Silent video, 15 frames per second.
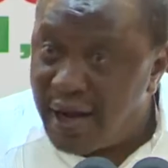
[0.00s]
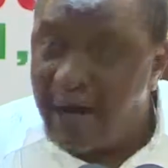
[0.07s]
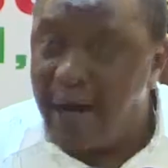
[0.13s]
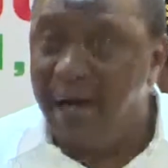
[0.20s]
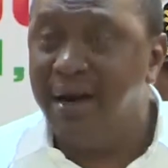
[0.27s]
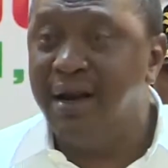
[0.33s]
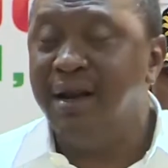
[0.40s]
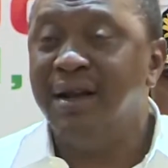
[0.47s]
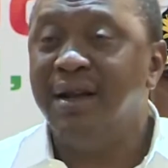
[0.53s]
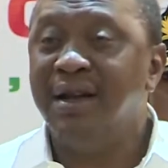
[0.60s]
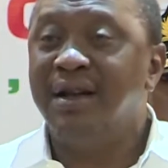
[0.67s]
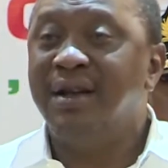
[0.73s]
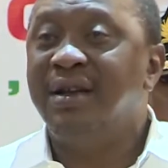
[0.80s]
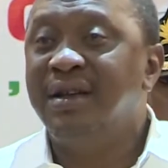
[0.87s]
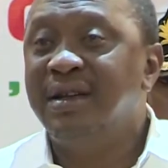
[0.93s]
hard
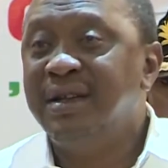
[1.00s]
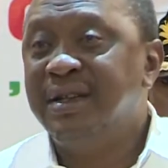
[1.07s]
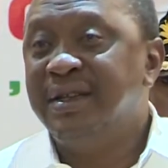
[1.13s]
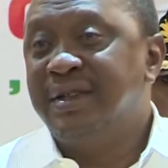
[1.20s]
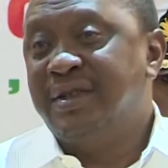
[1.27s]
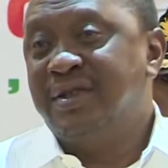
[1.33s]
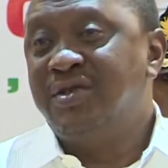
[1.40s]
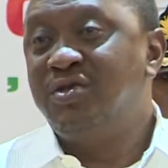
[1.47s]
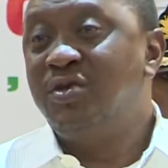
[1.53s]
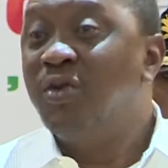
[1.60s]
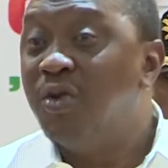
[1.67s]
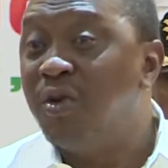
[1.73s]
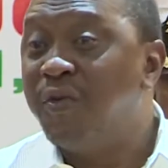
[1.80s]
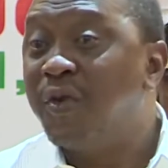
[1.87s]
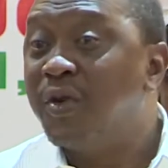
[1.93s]
to
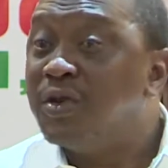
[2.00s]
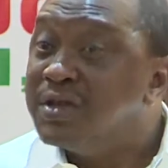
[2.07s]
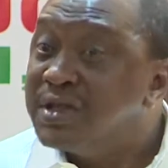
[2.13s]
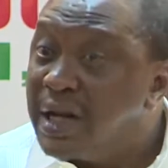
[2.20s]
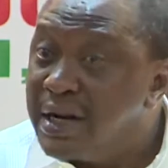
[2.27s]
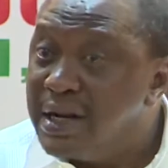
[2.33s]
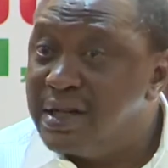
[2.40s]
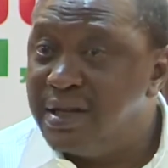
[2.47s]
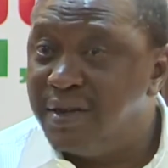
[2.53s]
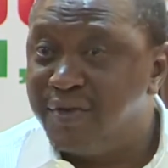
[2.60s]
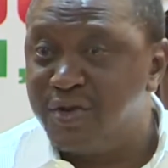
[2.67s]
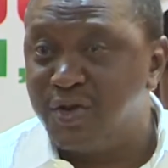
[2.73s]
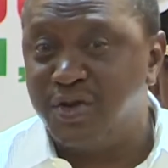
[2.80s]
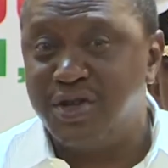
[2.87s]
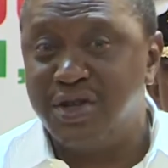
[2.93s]
look for alternative
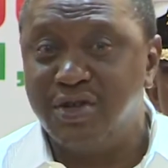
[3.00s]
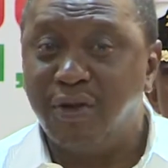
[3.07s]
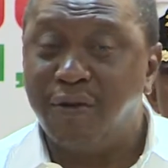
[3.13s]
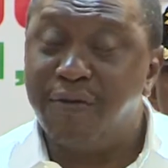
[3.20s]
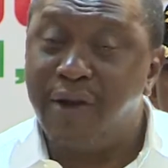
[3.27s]
sources of